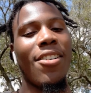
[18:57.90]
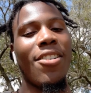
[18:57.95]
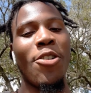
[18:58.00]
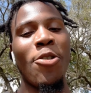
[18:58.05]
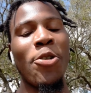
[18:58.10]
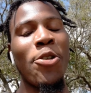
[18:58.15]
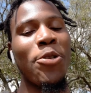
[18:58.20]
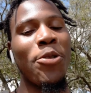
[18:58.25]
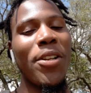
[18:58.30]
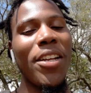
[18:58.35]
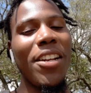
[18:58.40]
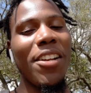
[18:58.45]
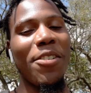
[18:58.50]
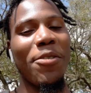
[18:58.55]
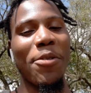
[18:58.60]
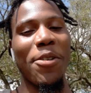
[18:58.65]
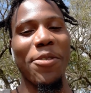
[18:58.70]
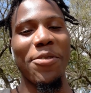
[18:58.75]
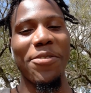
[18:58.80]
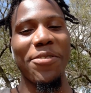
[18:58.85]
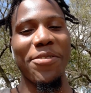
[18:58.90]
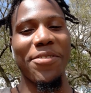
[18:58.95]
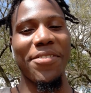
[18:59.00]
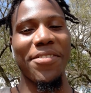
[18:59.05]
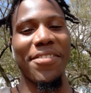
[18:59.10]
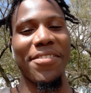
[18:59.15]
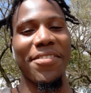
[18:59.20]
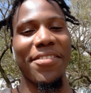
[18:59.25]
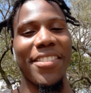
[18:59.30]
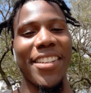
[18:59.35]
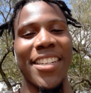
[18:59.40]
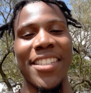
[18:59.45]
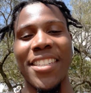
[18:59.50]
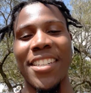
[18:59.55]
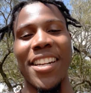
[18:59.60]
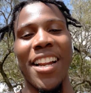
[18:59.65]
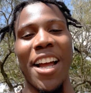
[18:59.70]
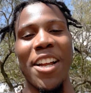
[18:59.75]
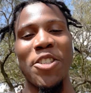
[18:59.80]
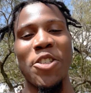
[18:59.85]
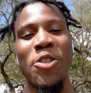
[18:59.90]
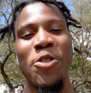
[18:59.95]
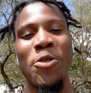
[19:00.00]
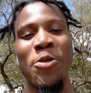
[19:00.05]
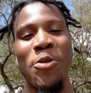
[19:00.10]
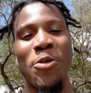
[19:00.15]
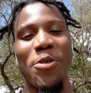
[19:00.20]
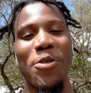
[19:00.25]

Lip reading: who you dealing with? Is it not you?